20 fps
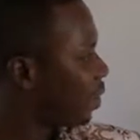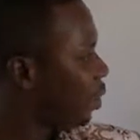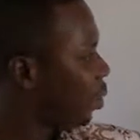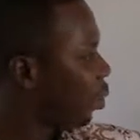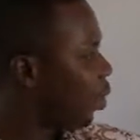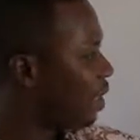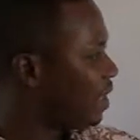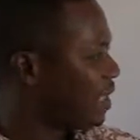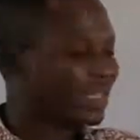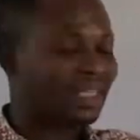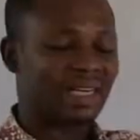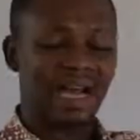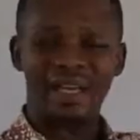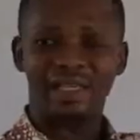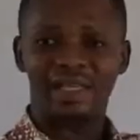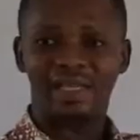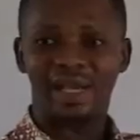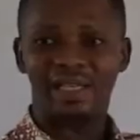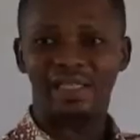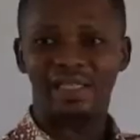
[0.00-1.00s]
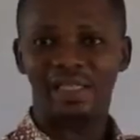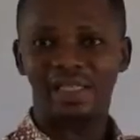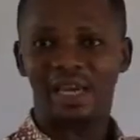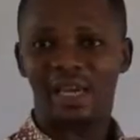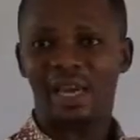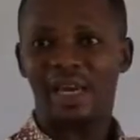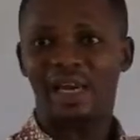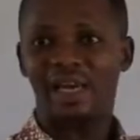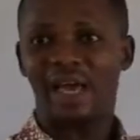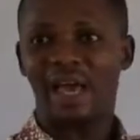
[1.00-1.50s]
with the tangent
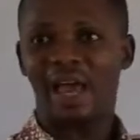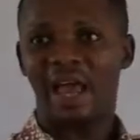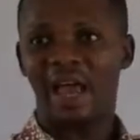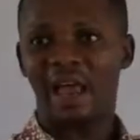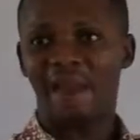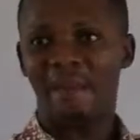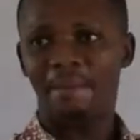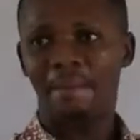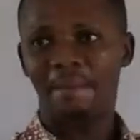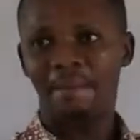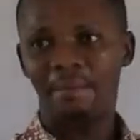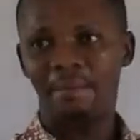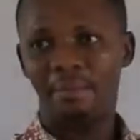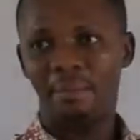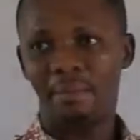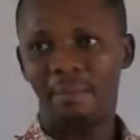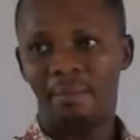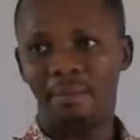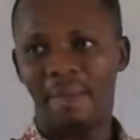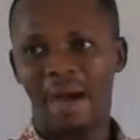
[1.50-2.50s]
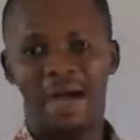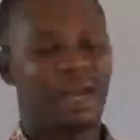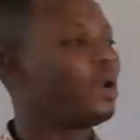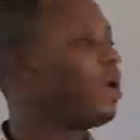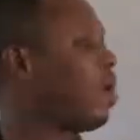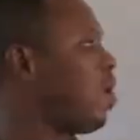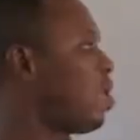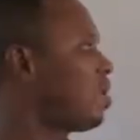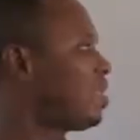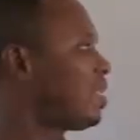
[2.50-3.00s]
in the
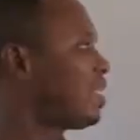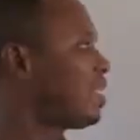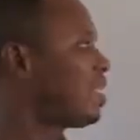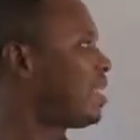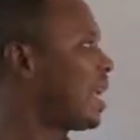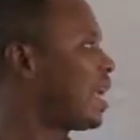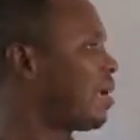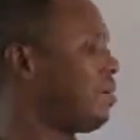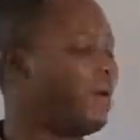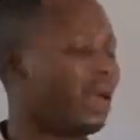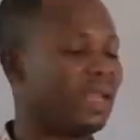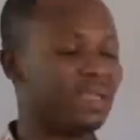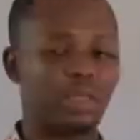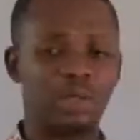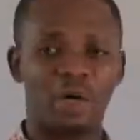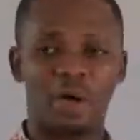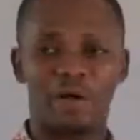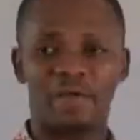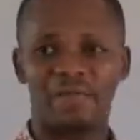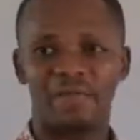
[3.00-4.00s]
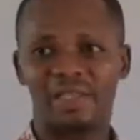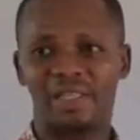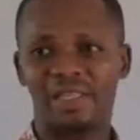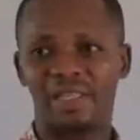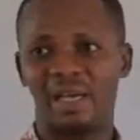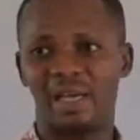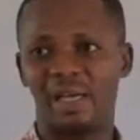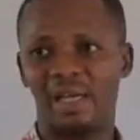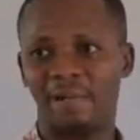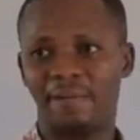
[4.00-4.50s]
minor segment of the
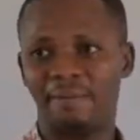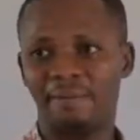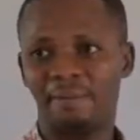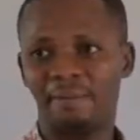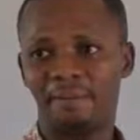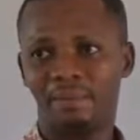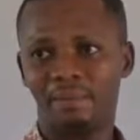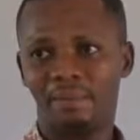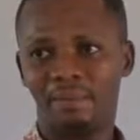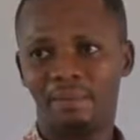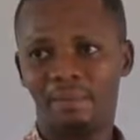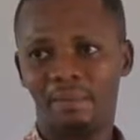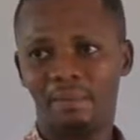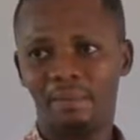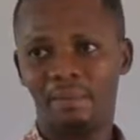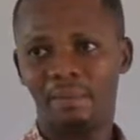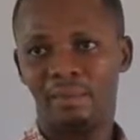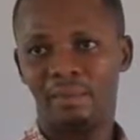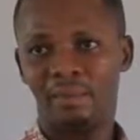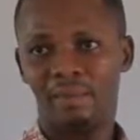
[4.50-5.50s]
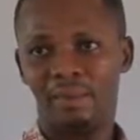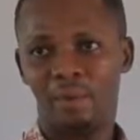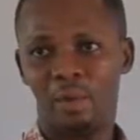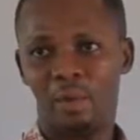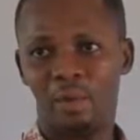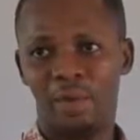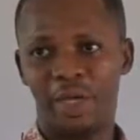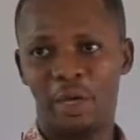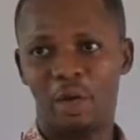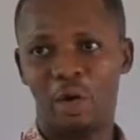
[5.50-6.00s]
circle
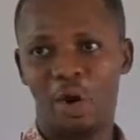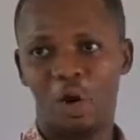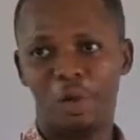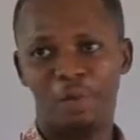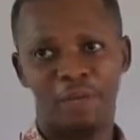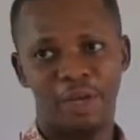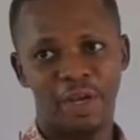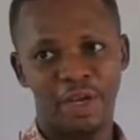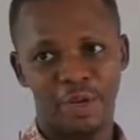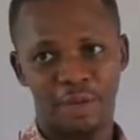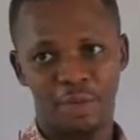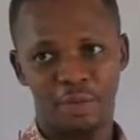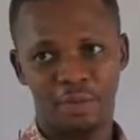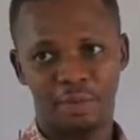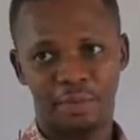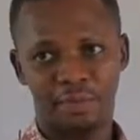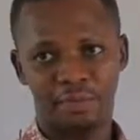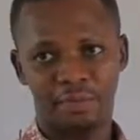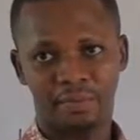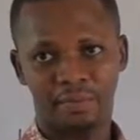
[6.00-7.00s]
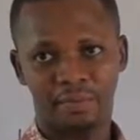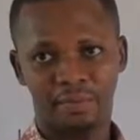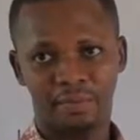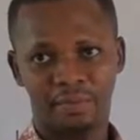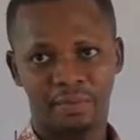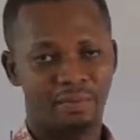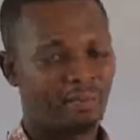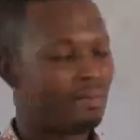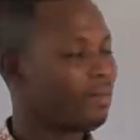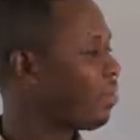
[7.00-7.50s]
with the chord PQ.
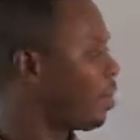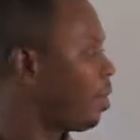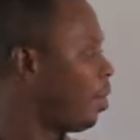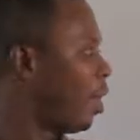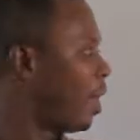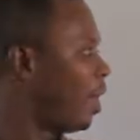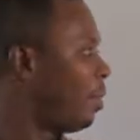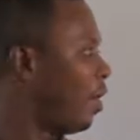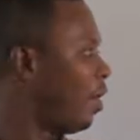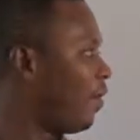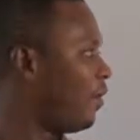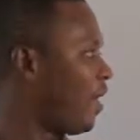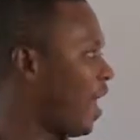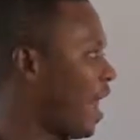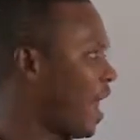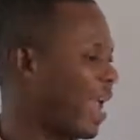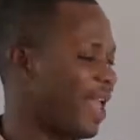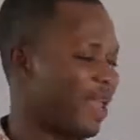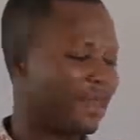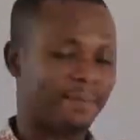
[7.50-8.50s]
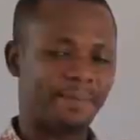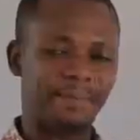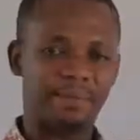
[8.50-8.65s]
What about phi?